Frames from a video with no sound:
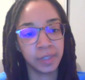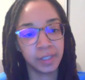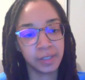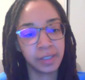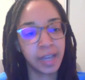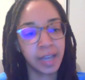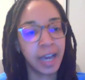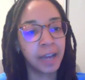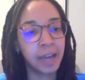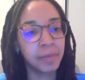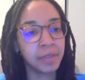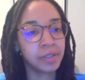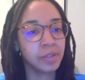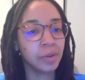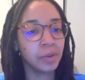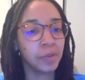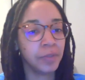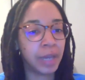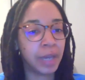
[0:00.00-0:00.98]
Time is
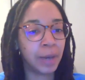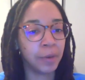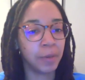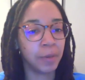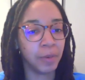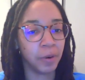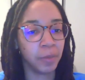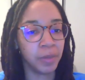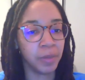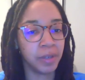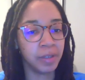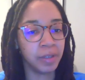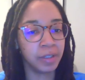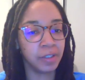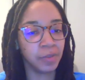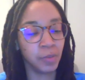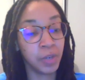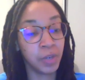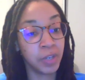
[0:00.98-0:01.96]
so valuable
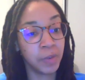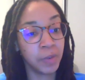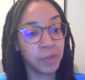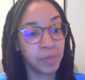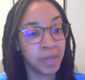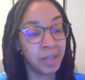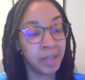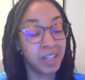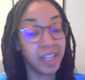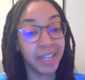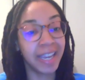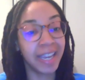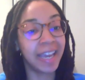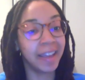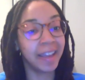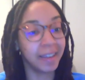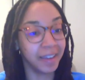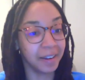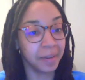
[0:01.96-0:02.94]
because when you spend it, you
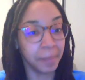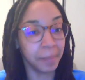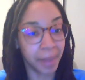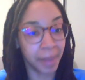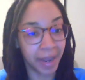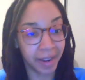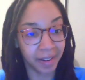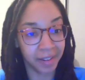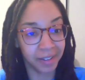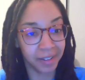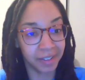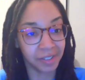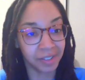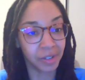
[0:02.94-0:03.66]
can't get it back.